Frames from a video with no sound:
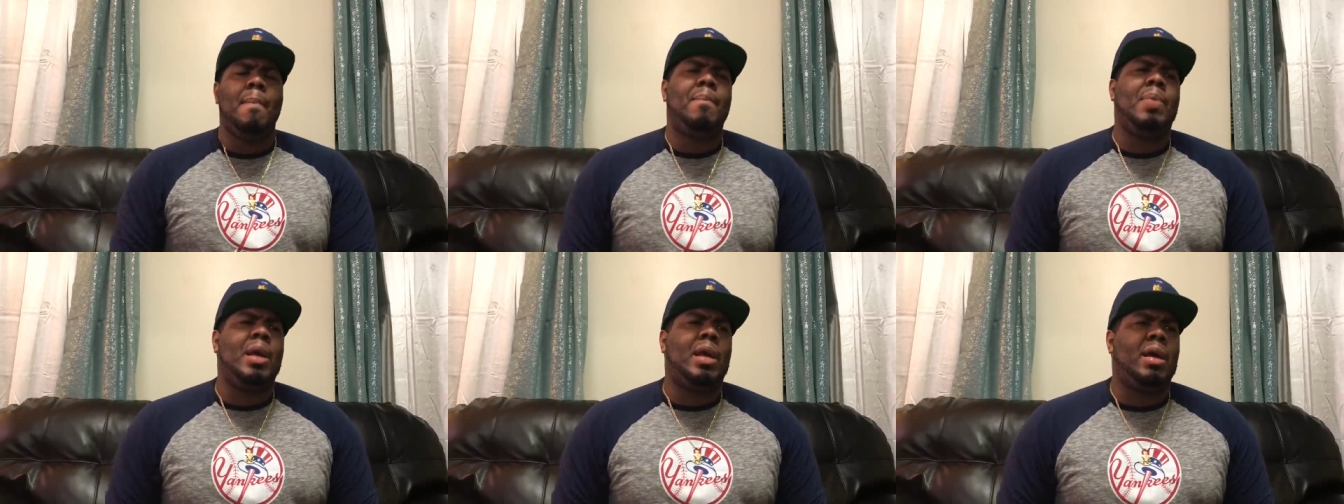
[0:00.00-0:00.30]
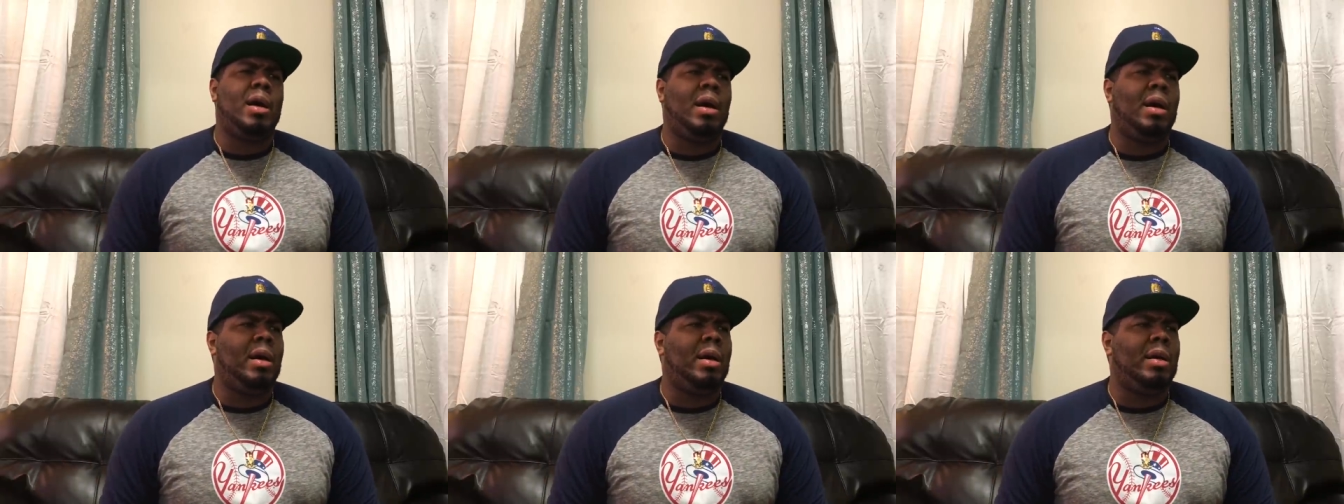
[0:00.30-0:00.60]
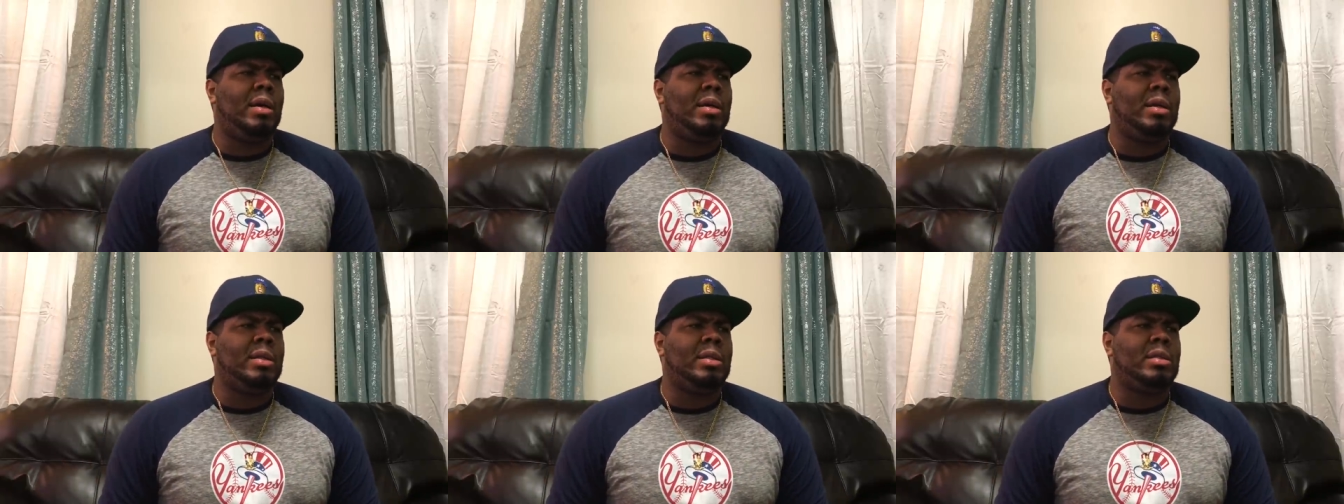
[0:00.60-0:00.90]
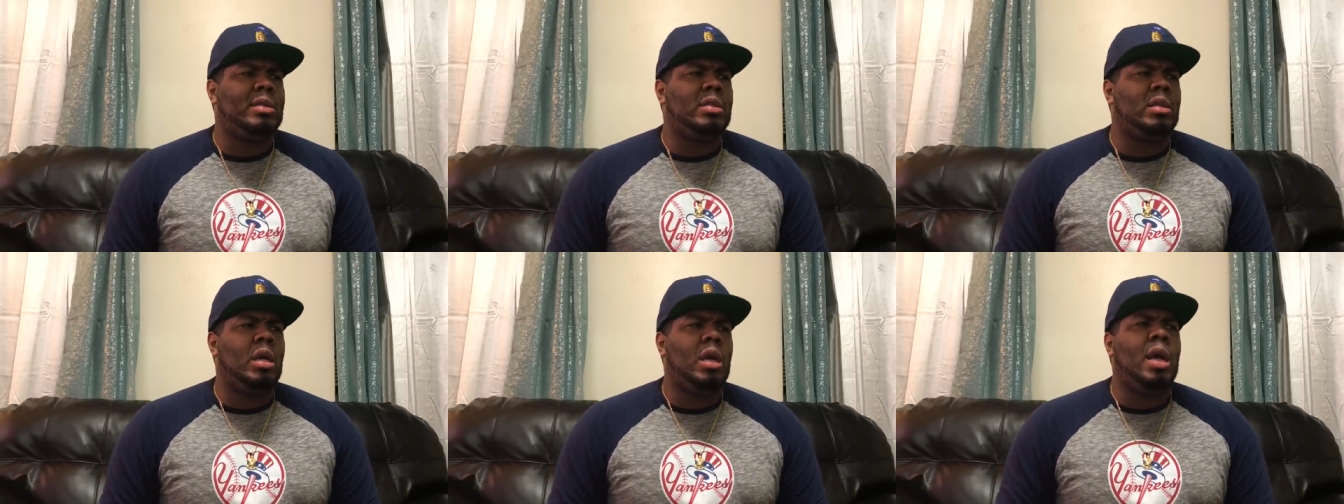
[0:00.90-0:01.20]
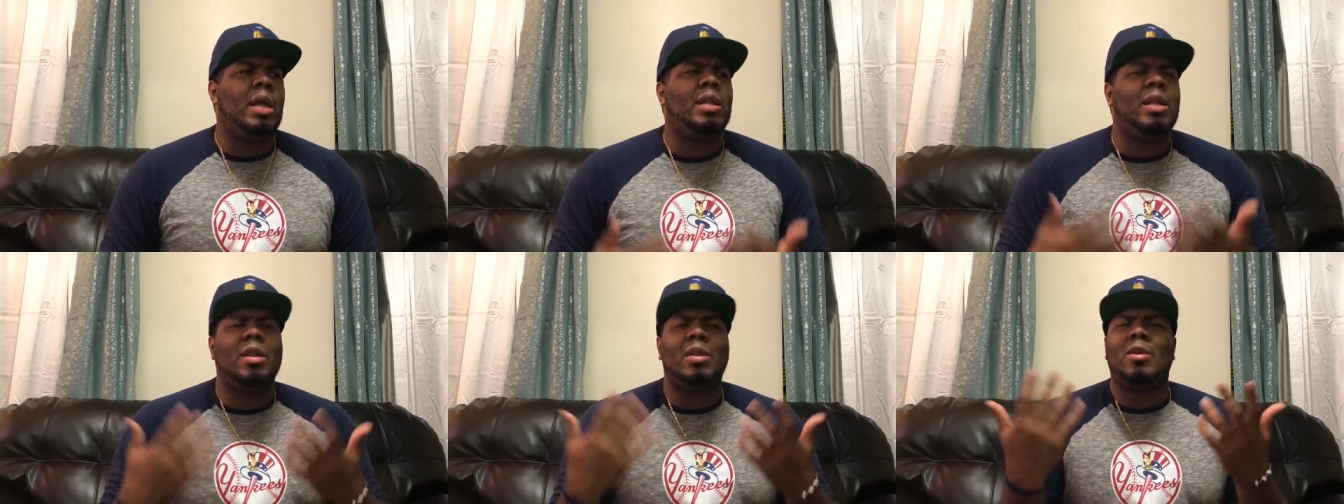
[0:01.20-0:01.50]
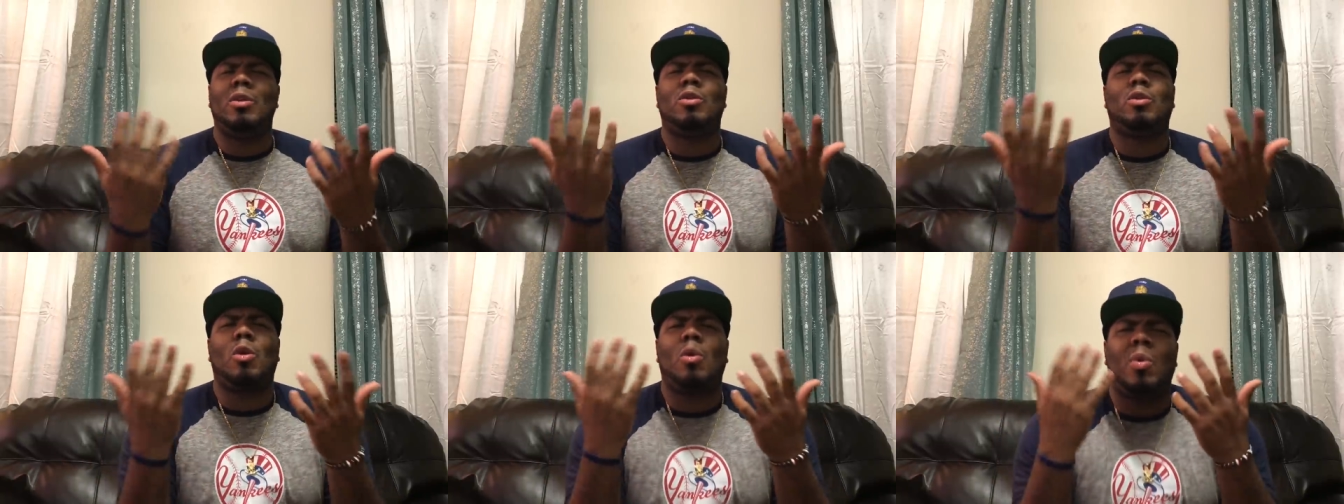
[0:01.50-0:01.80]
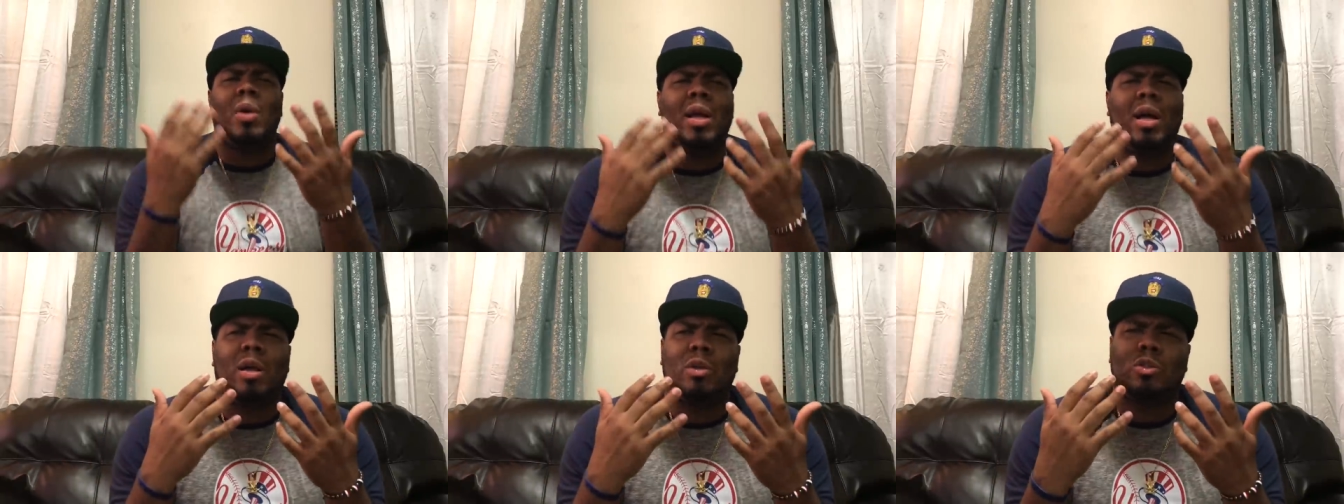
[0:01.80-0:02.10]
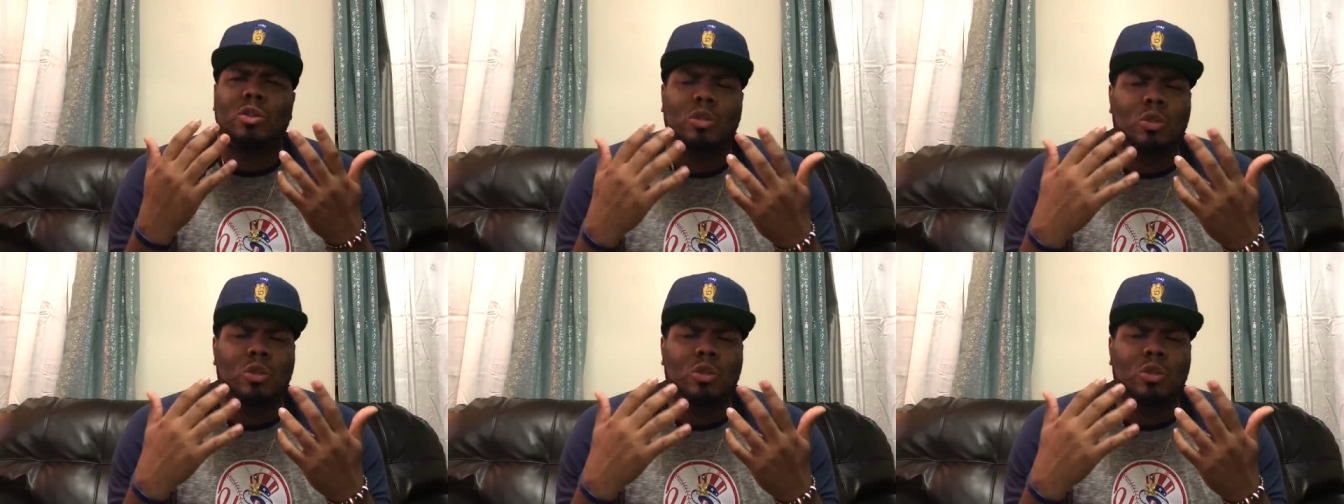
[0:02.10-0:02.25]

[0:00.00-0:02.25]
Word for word: because," and then they're throwing out